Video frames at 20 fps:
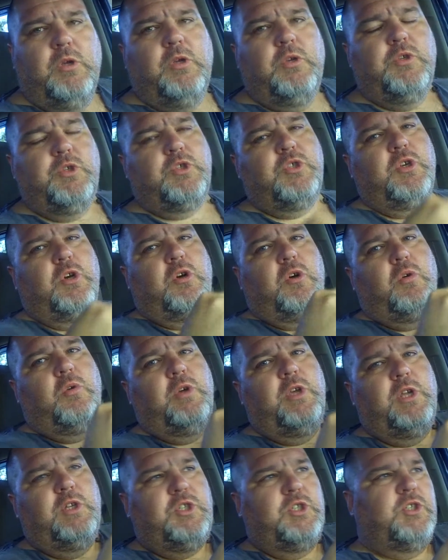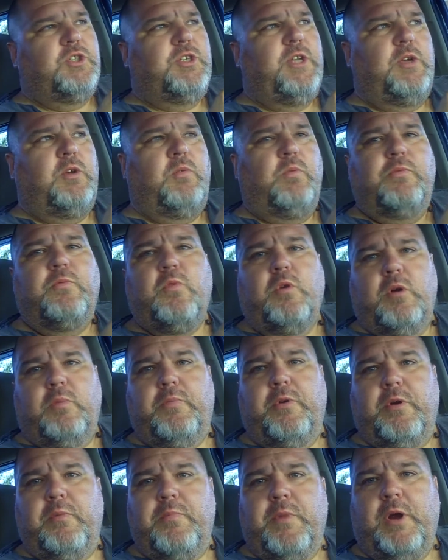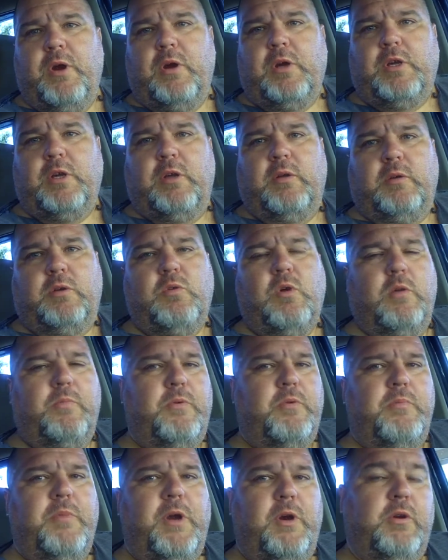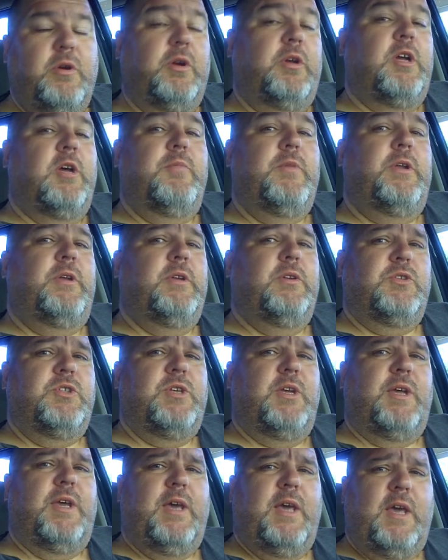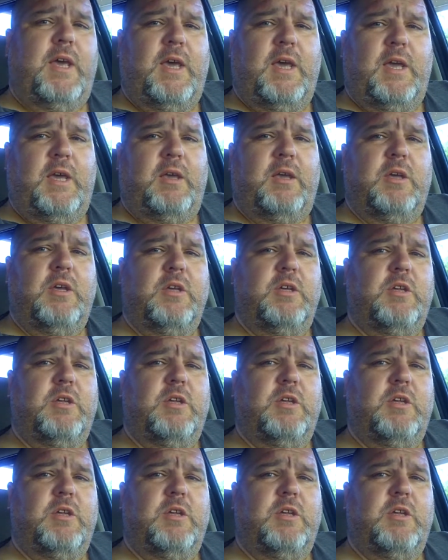So it's just like with corporate America. Corporate America come in and they'll say, hey,